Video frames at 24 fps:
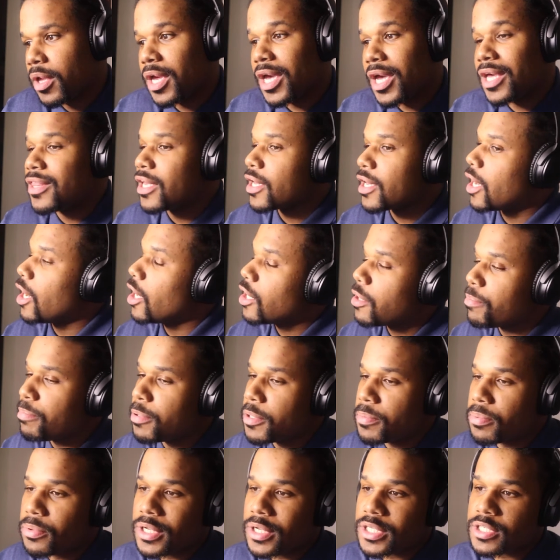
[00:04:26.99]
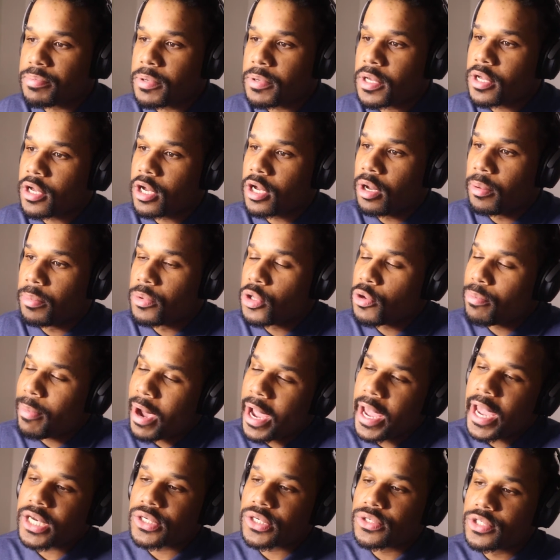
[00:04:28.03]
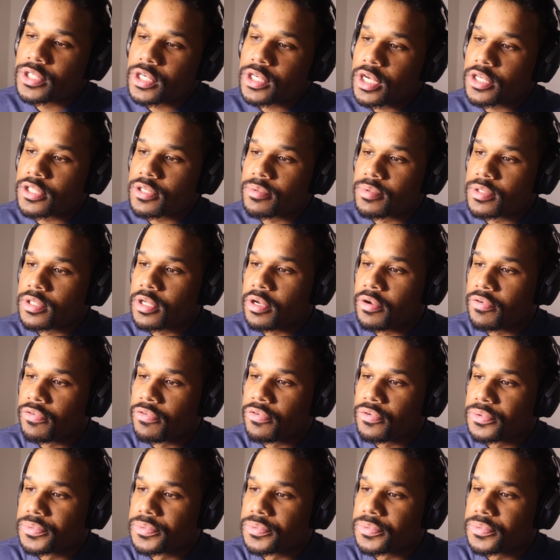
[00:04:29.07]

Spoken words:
And think other people that speak up, you might actually change some stuff.